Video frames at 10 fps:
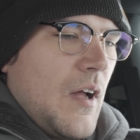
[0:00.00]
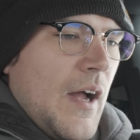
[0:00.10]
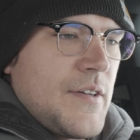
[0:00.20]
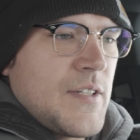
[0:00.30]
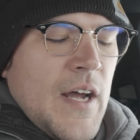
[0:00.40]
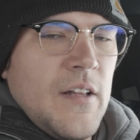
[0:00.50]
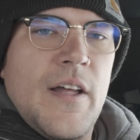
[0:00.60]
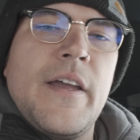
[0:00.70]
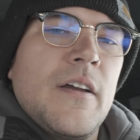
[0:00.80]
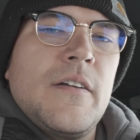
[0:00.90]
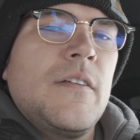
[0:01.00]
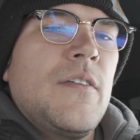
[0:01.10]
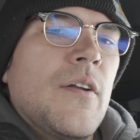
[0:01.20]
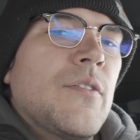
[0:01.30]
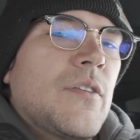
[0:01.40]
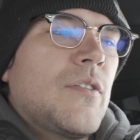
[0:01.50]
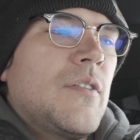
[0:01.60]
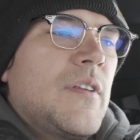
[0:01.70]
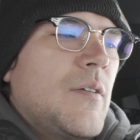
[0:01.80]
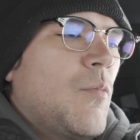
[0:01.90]
I just kind of like,
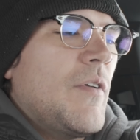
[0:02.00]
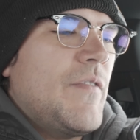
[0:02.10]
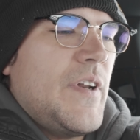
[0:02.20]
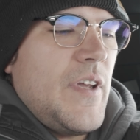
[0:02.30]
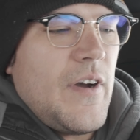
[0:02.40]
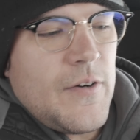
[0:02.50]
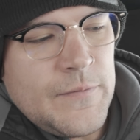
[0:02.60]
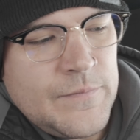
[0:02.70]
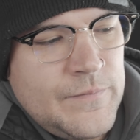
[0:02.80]
did one video